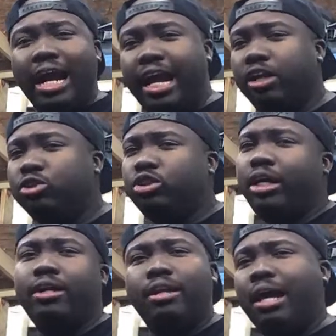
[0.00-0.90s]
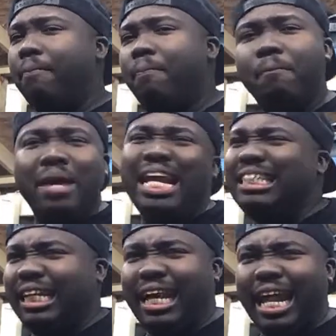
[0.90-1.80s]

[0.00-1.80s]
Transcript: handles amazing.